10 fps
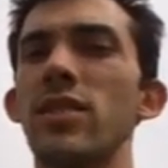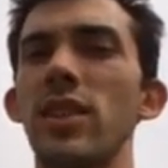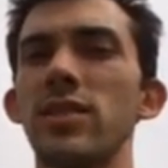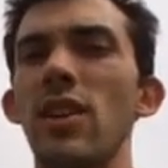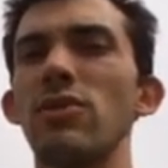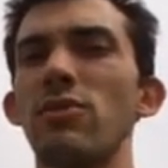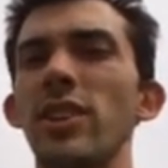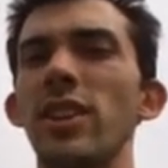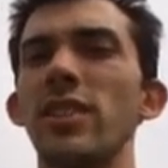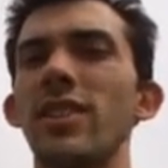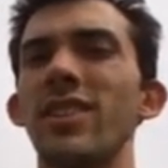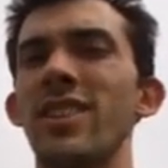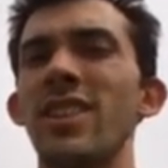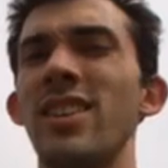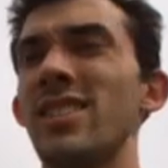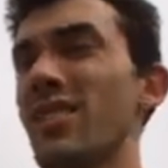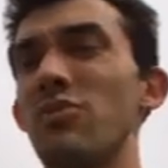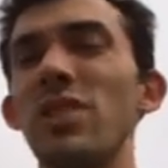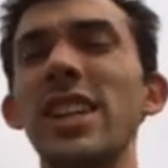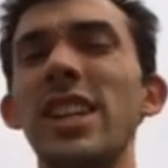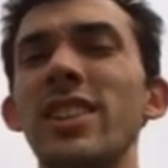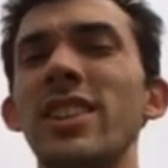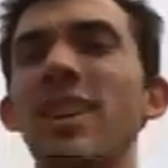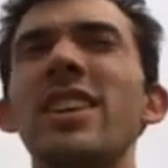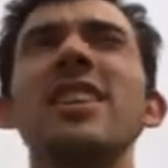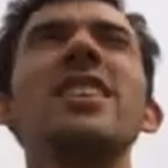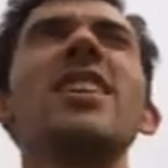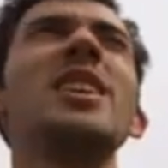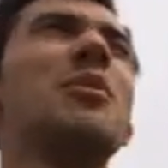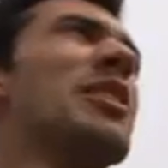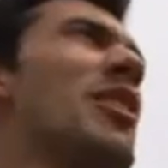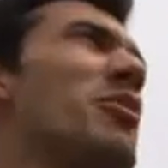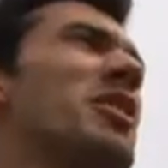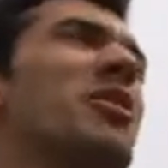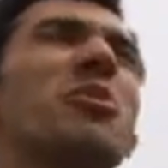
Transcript: That sounds really good. Sounds really good. God damn it, now I want to go